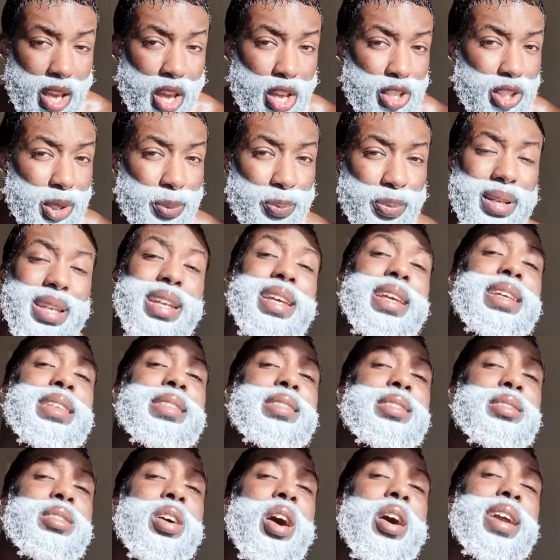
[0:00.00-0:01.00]
So please
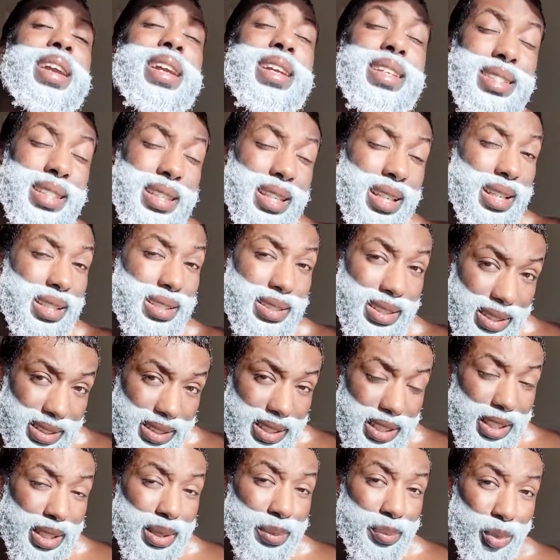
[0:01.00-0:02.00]
start eating
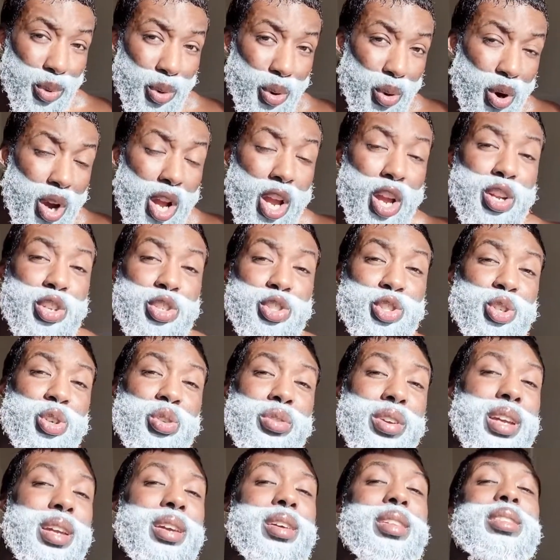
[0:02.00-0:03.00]
consistently more
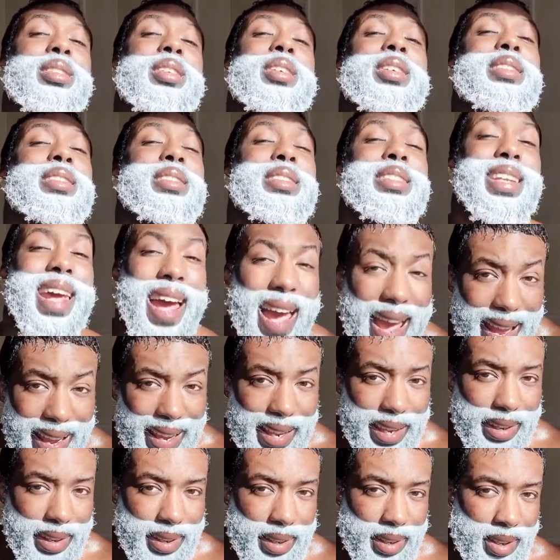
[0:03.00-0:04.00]
during the
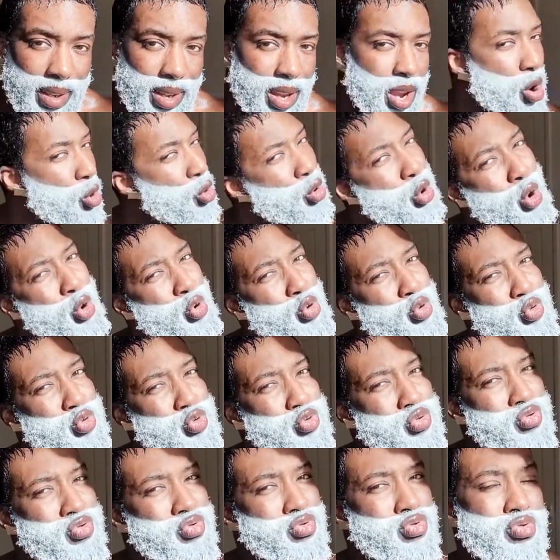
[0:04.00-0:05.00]
day. Whew.
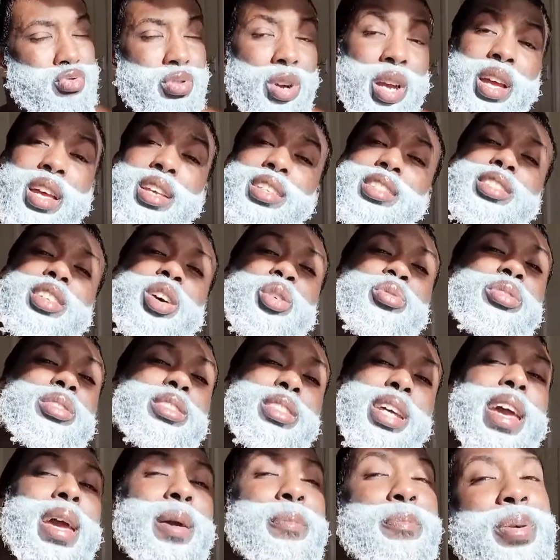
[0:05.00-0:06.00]
So
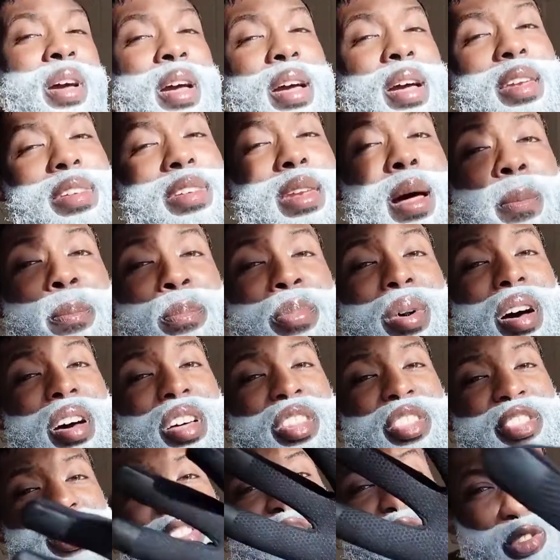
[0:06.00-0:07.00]
tip number
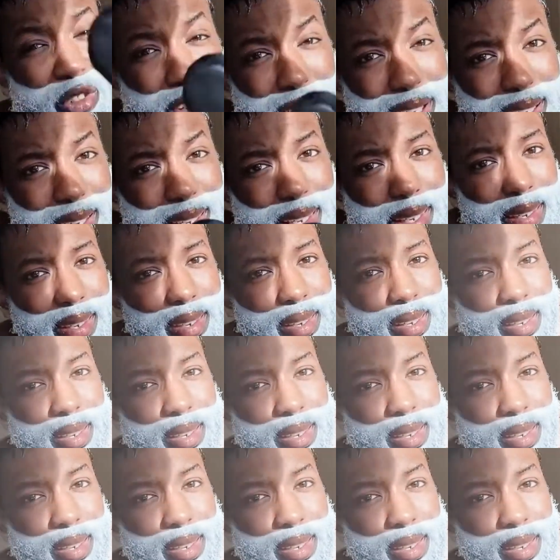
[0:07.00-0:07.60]
3.